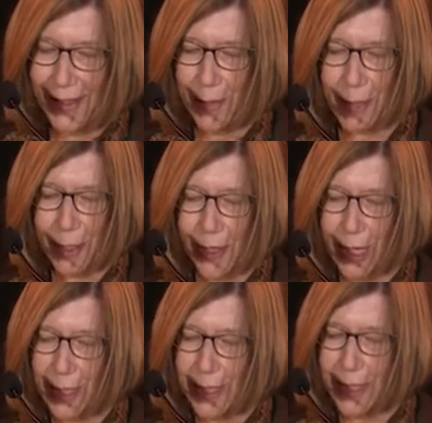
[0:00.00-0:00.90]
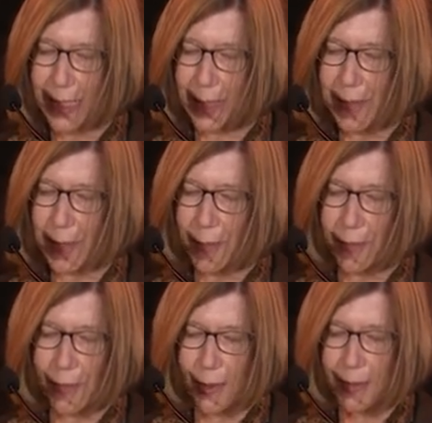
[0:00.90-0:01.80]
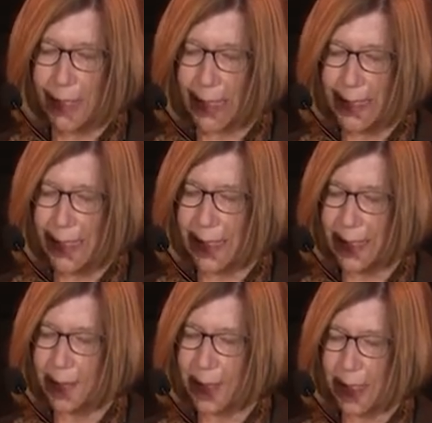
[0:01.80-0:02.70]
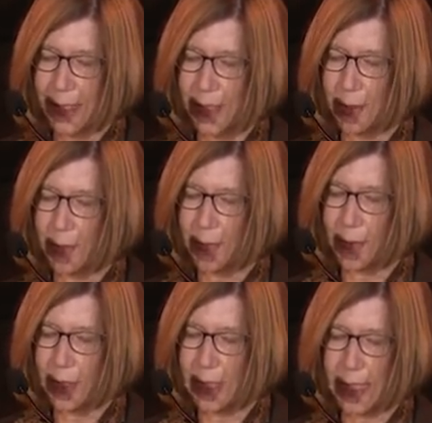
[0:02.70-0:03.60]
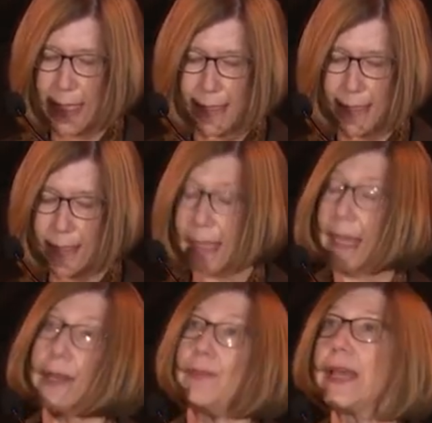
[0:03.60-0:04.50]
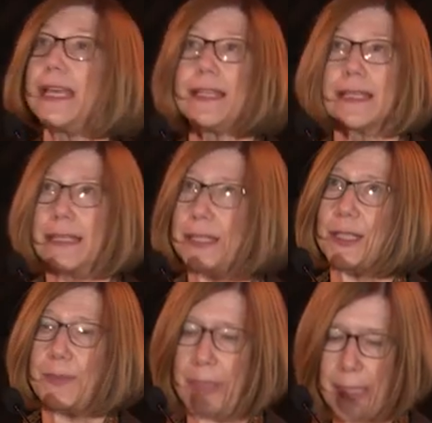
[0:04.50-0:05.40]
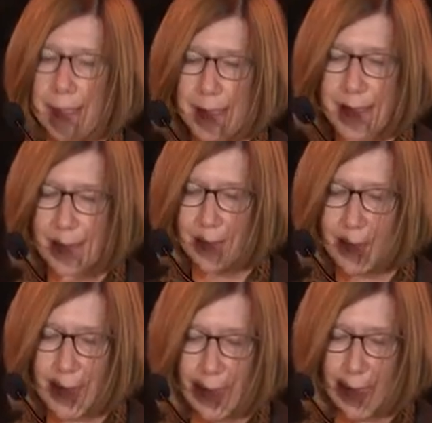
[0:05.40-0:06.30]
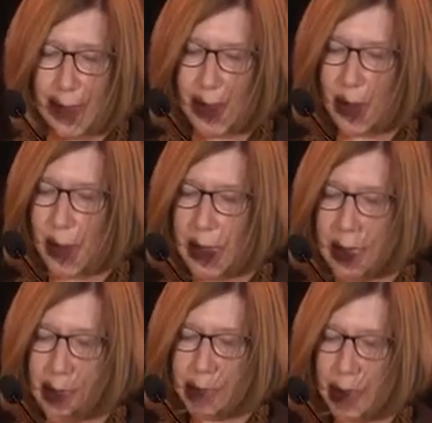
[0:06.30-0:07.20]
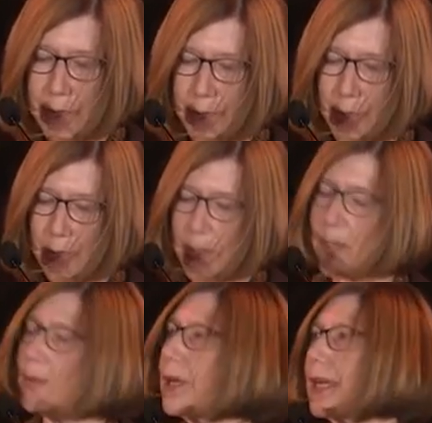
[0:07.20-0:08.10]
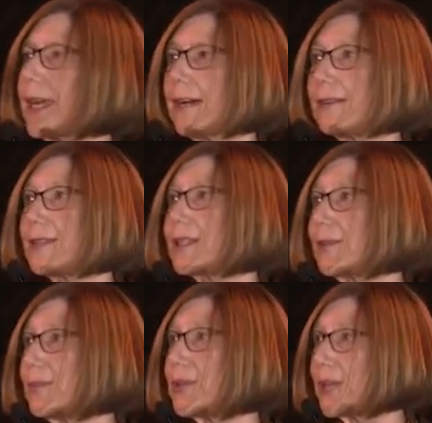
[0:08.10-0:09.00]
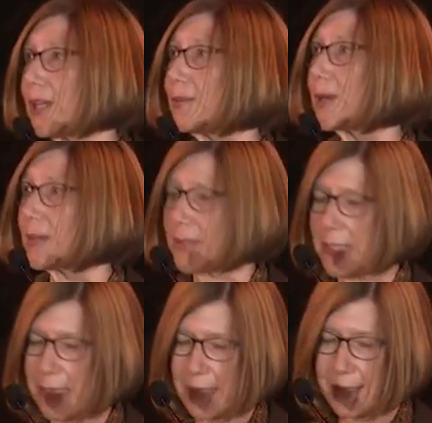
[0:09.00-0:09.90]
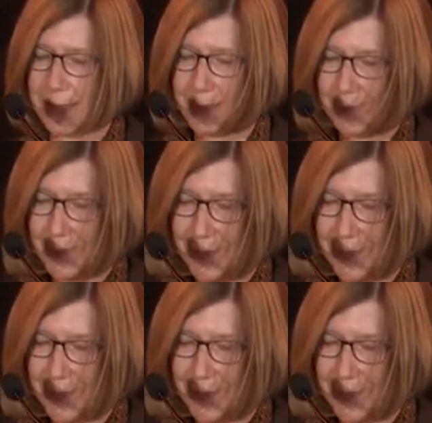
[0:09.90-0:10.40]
The McGregor team that performed titanium N204 tests at amazing speeds. The recovery folks who went out in some pretty rough seas.